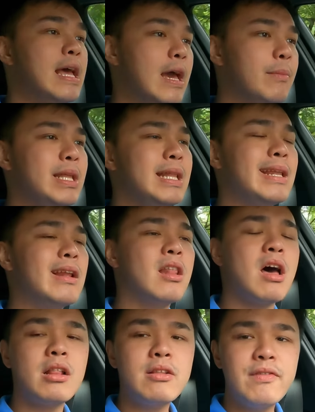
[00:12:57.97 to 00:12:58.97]
I mean, in a
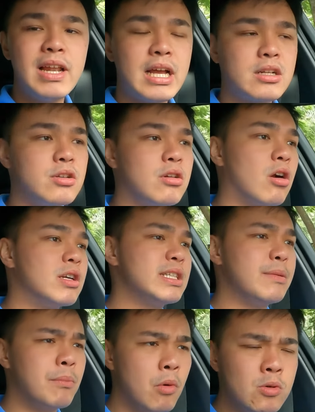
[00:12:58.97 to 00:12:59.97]
lot of electric cars,
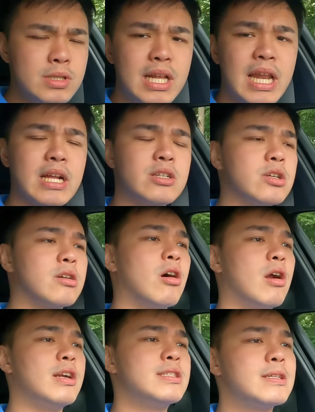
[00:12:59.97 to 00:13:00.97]
in most electric
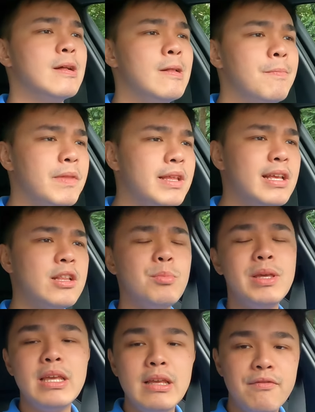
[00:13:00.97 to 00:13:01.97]
cars, they tend to
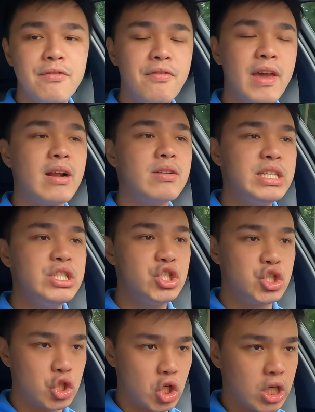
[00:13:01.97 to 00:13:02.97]
be very
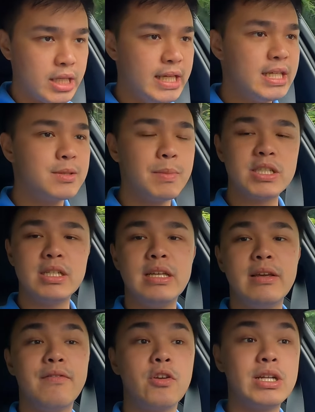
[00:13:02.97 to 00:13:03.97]
jerky,
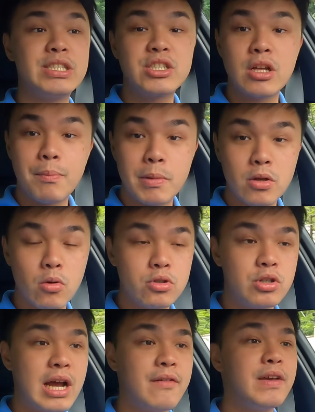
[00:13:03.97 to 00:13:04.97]
especially if you're in stop-and-go
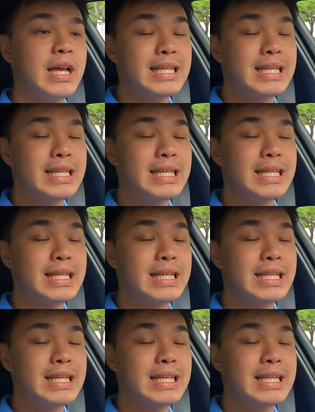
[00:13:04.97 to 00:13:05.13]
traffic,